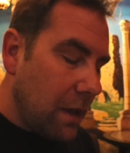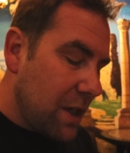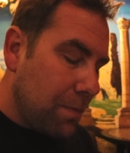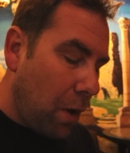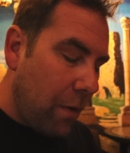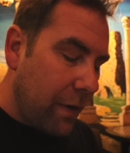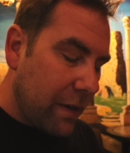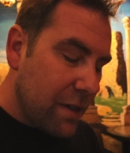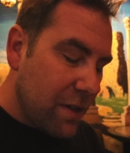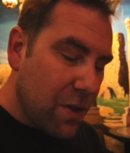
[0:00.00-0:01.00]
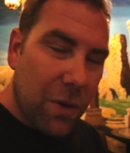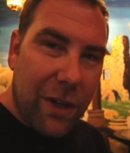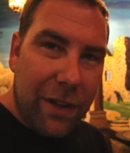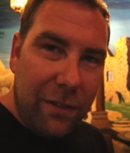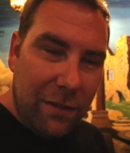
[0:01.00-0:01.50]
it's perfect. This is so
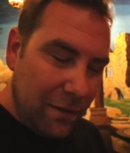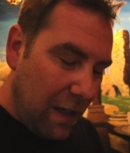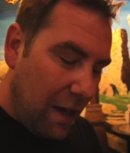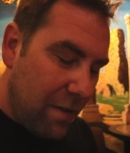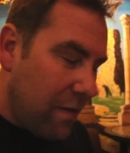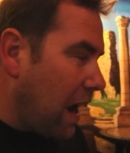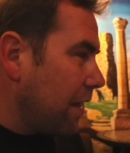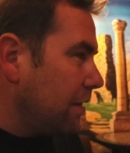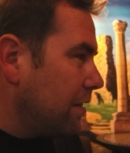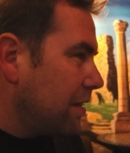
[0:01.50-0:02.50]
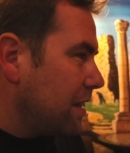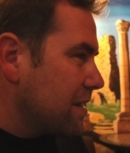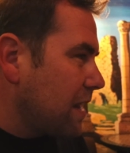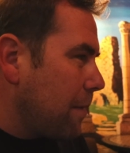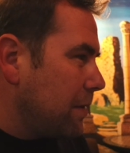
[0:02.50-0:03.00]
good. Never had
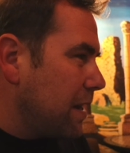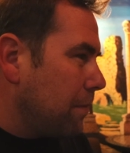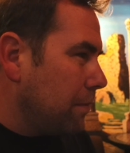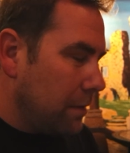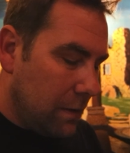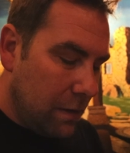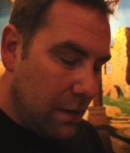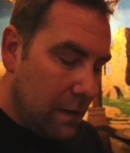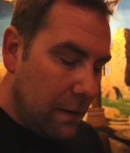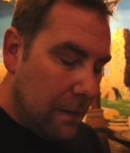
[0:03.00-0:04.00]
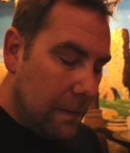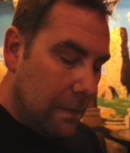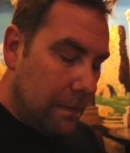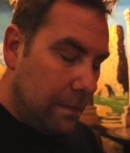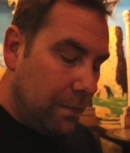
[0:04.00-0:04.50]
this type of dip. Nope.
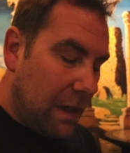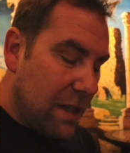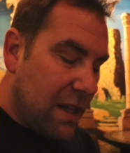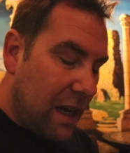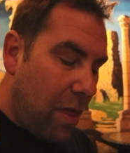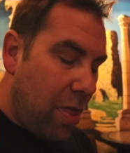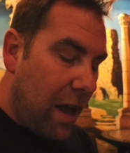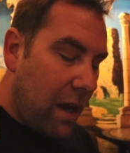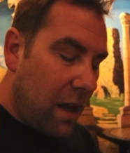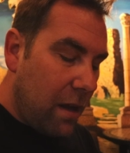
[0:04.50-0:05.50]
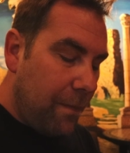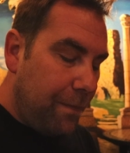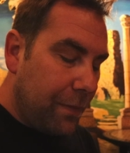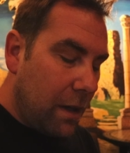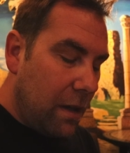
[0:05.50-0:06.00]
It's like a thick,
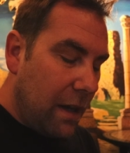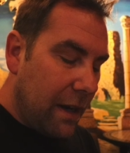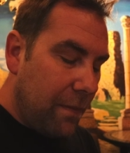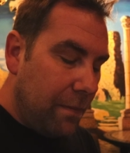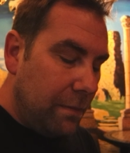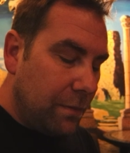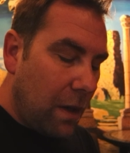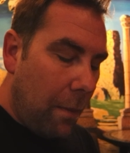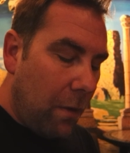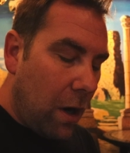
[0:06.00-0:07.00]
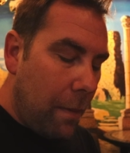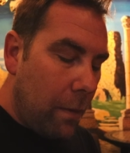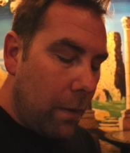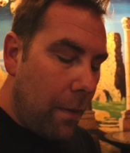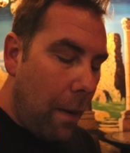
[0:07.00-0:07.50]
like a, so a lot of
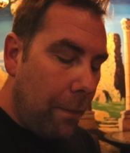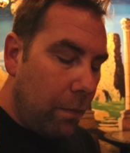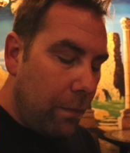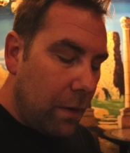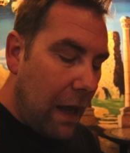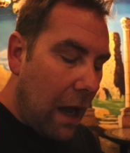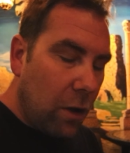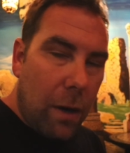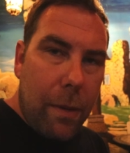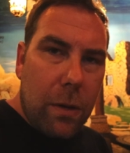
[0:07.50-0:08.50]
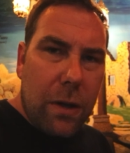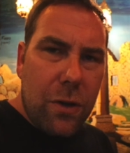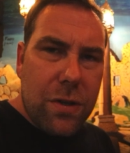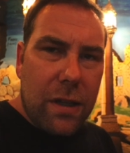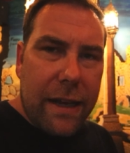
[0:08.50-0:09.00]
people. Uh, yogurt. Yeah, a lot of people are
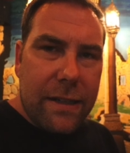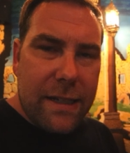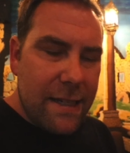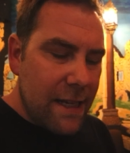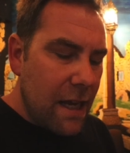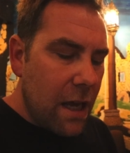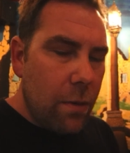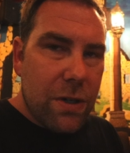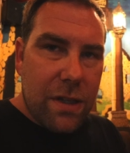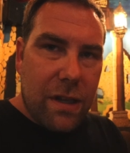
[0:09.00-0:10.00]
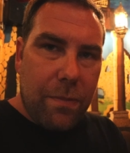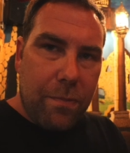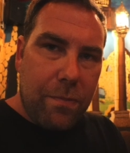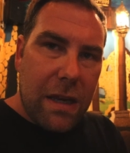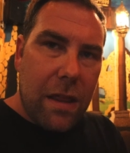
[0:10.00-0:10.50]
used to like tzatziki, which is a
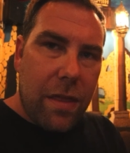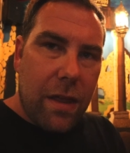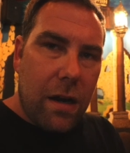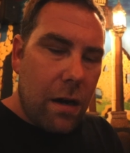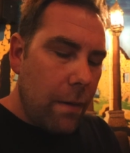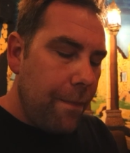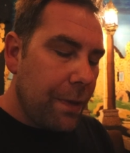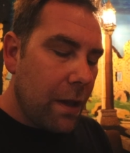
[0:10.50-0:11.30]
bit thinner,